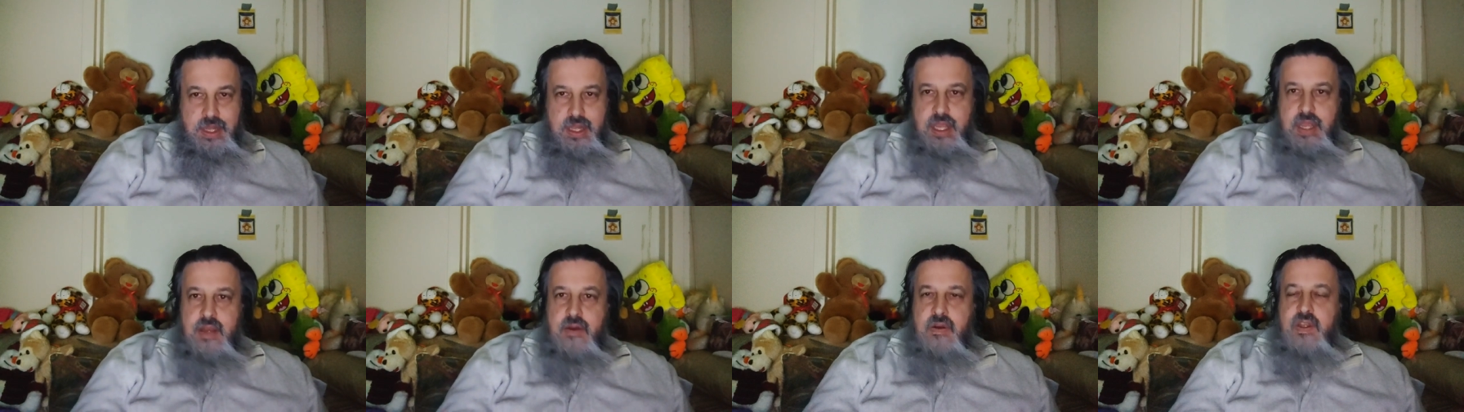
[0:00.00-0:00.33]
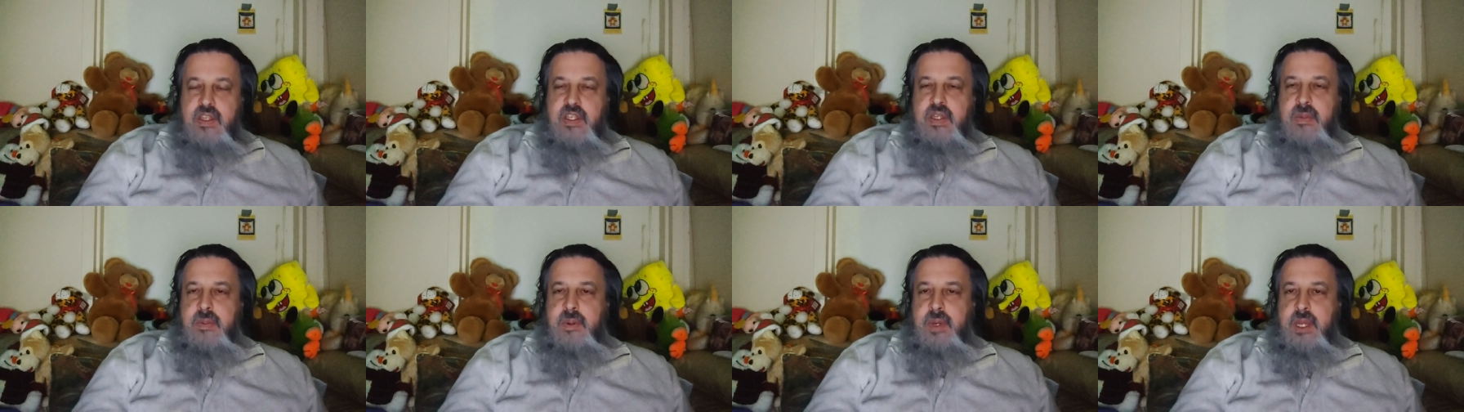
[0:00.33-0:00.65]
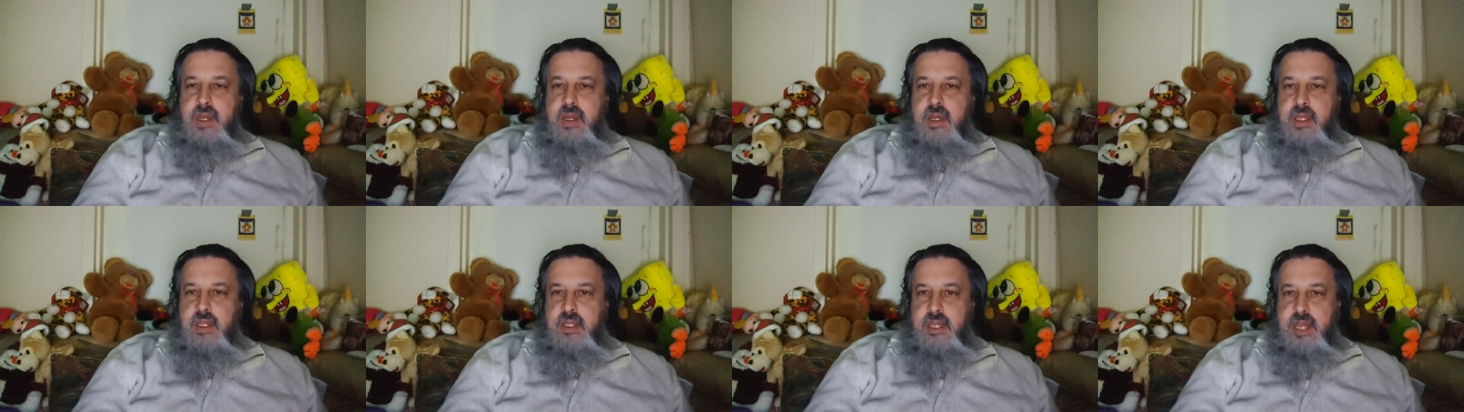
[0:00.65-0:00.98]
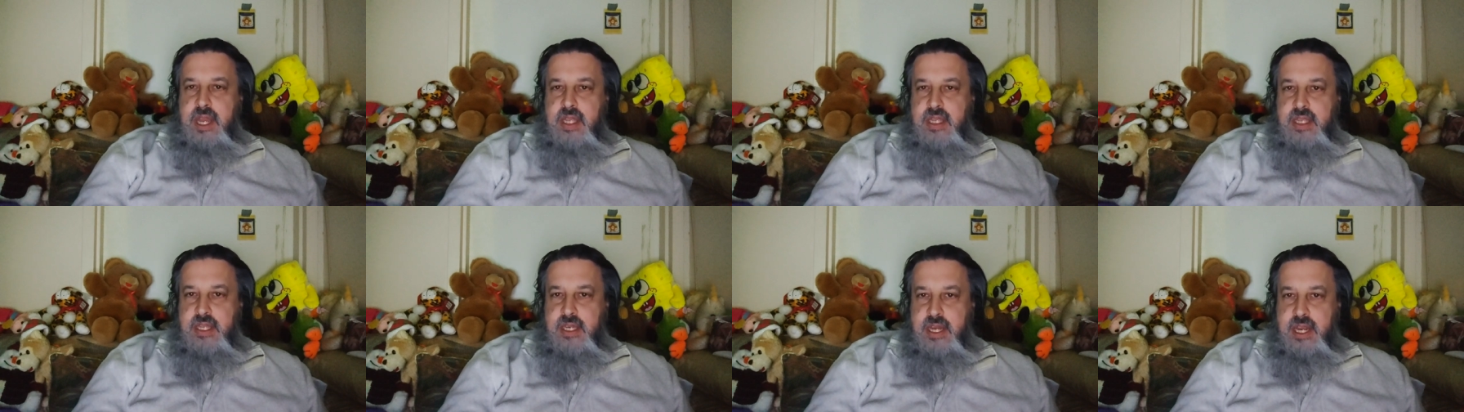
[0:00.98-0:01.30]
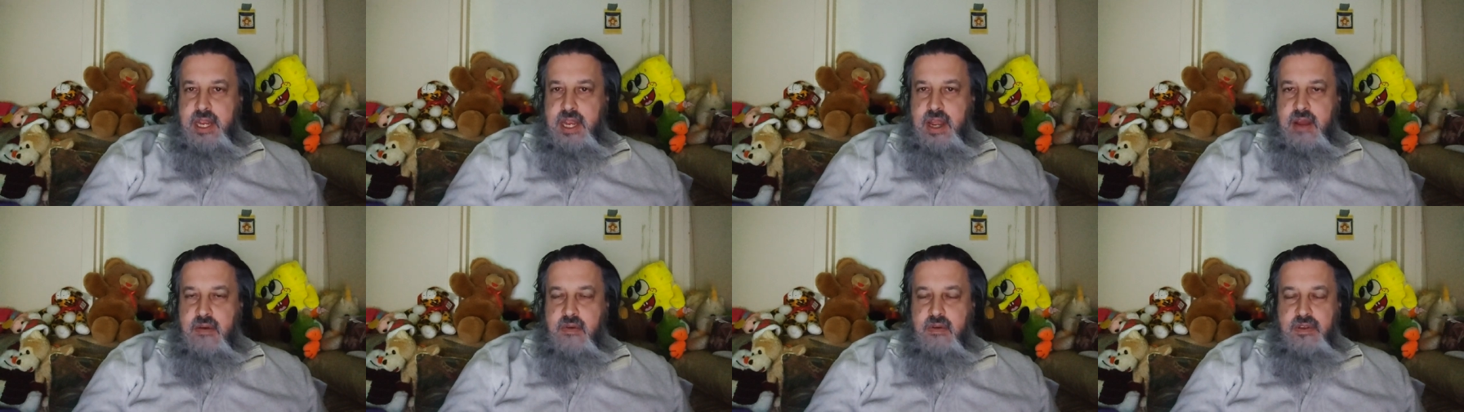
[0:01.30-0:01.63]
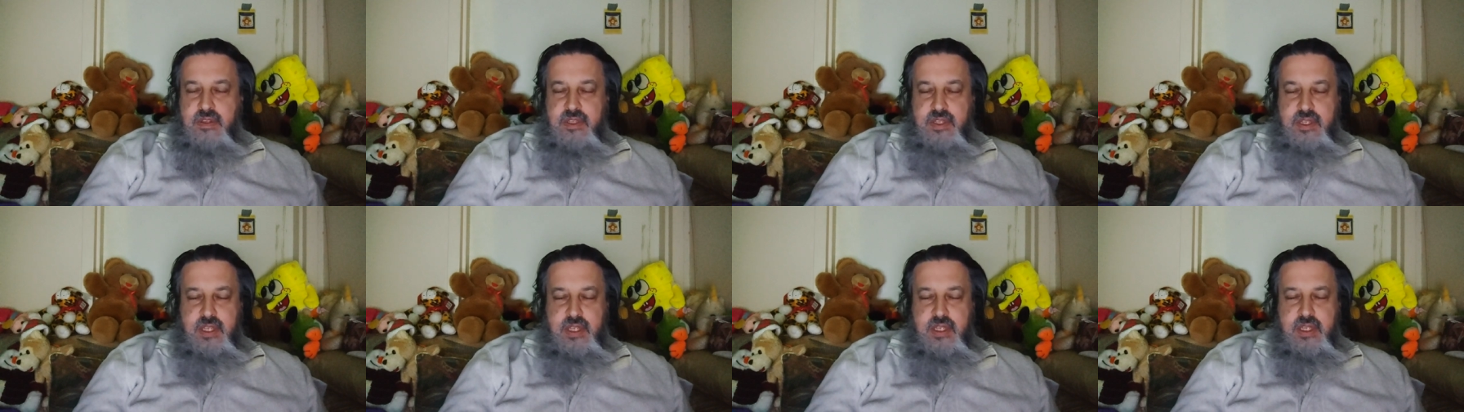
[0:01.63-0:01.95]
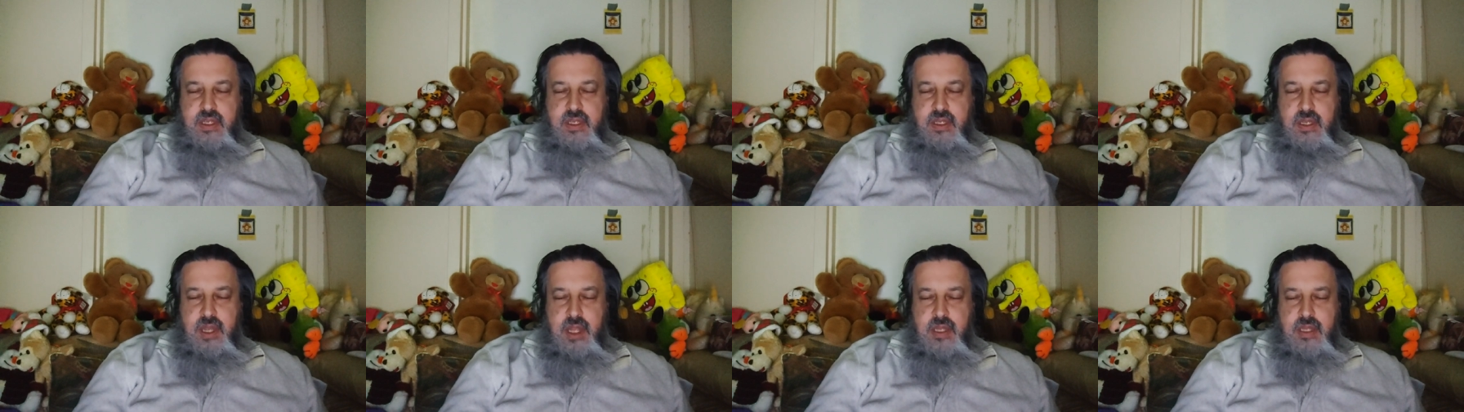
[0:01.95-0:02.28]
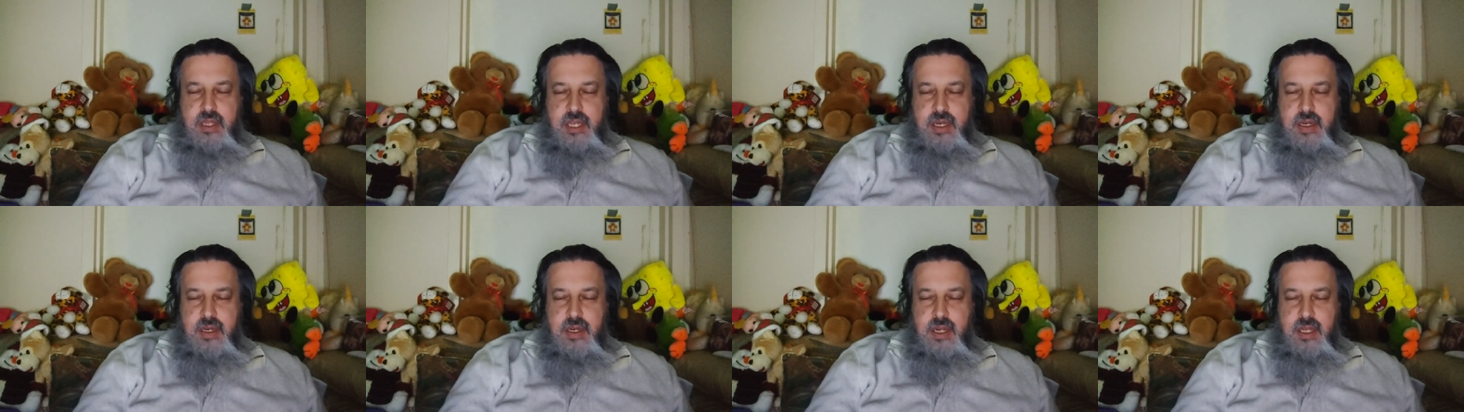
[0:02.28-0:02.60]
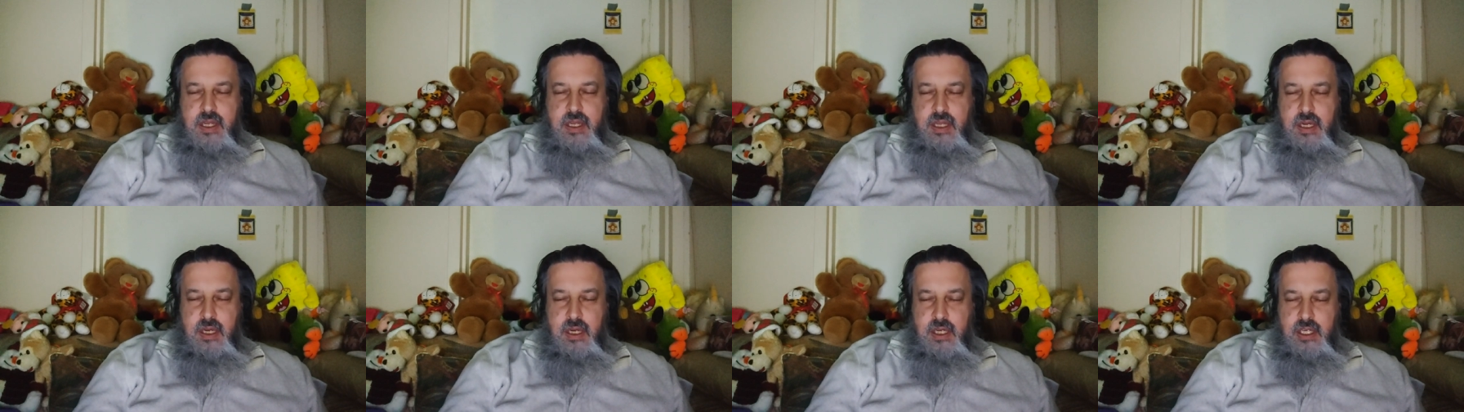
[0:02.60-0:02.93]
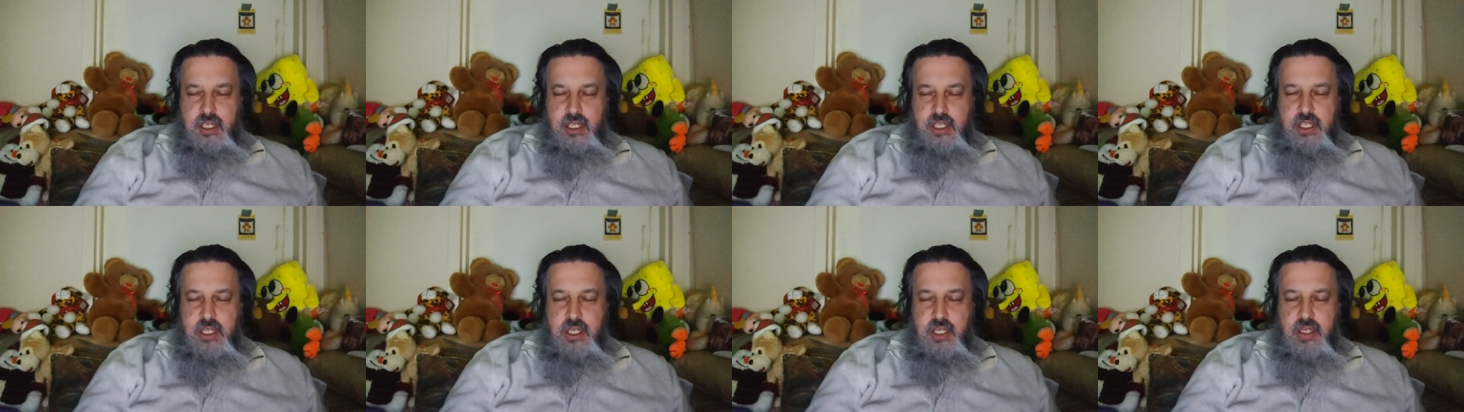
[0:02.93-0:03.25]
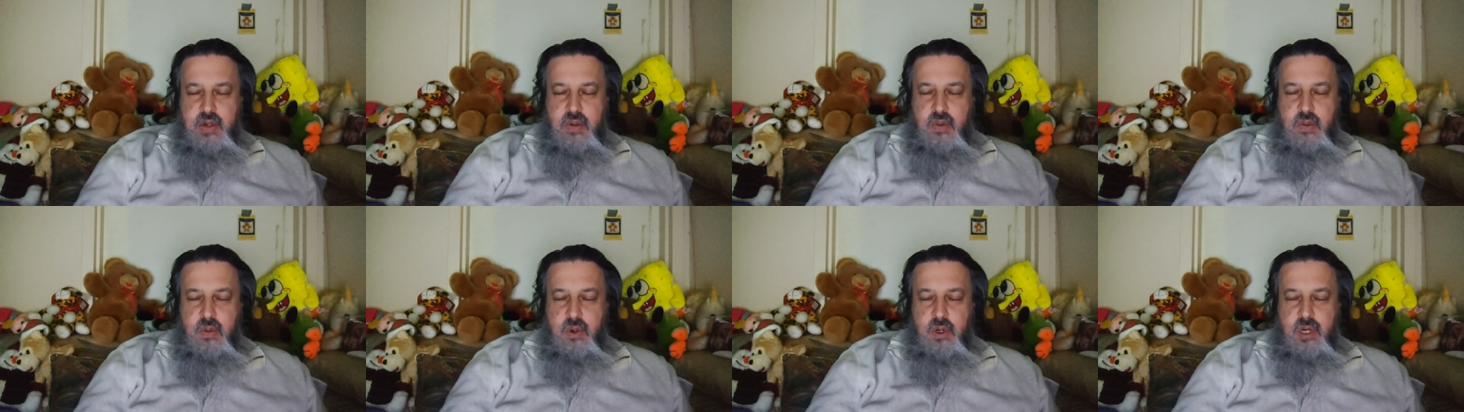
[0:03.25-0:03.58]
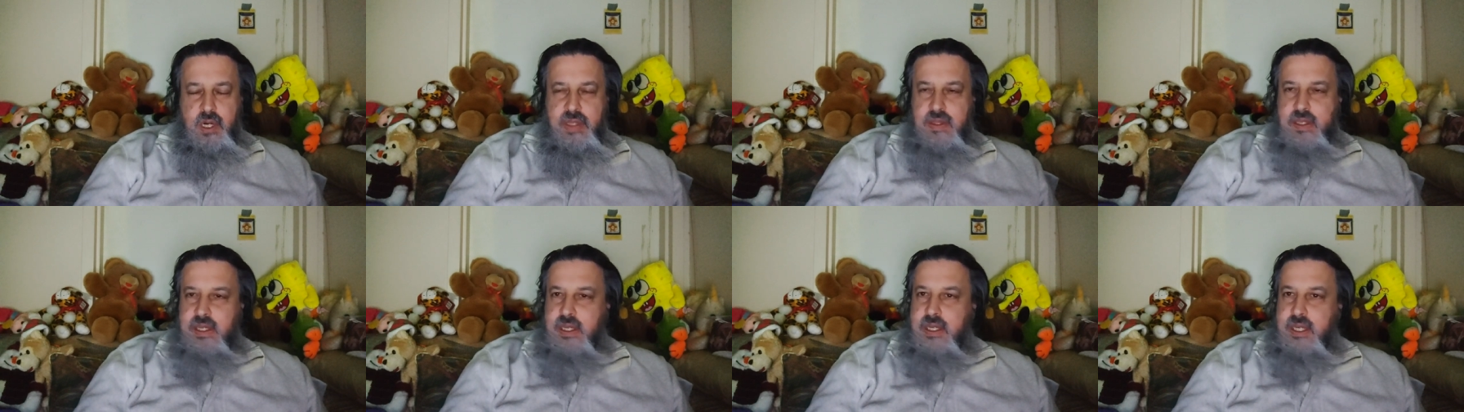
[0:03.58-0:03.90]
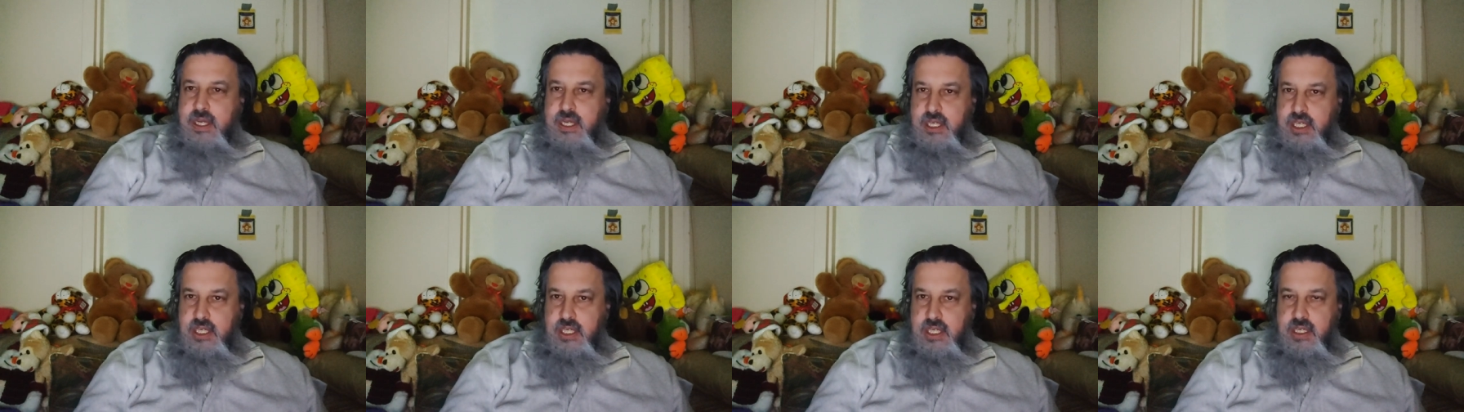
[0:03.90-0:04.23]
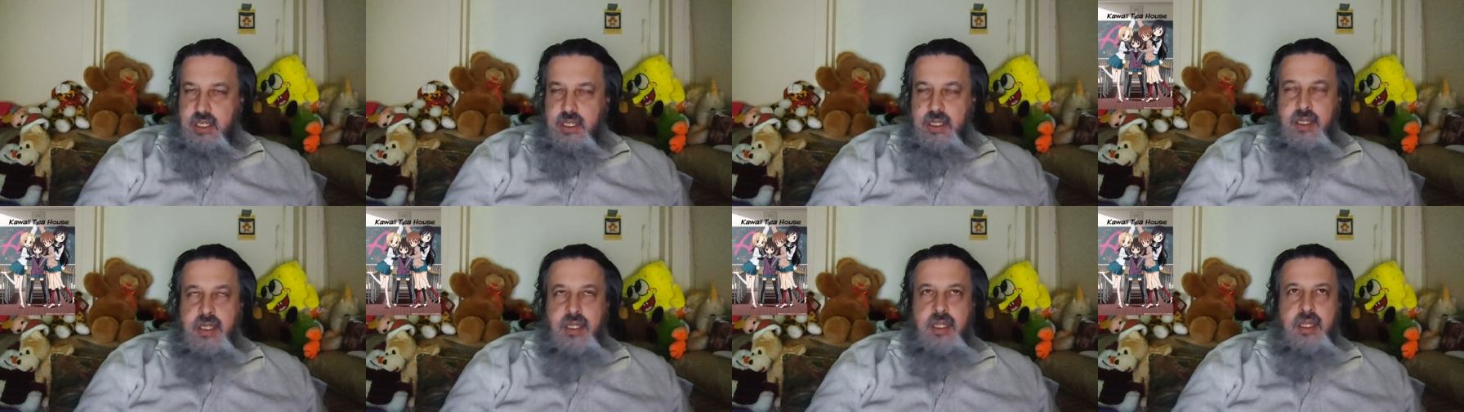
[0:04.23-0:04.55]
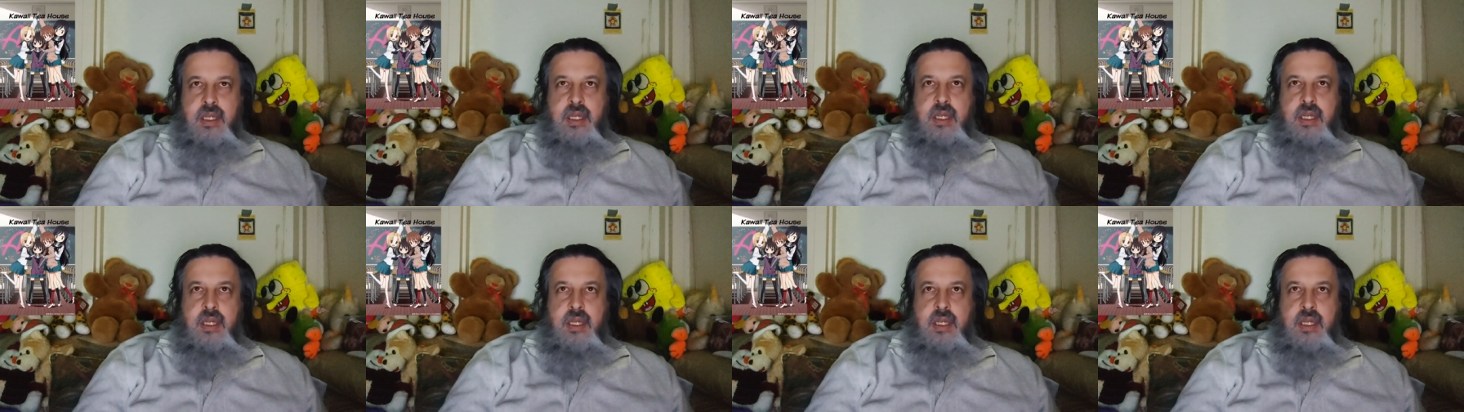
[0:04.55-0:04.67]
It was a pretty good day today. I would, did the, I did a large chunk of work in the kitchen.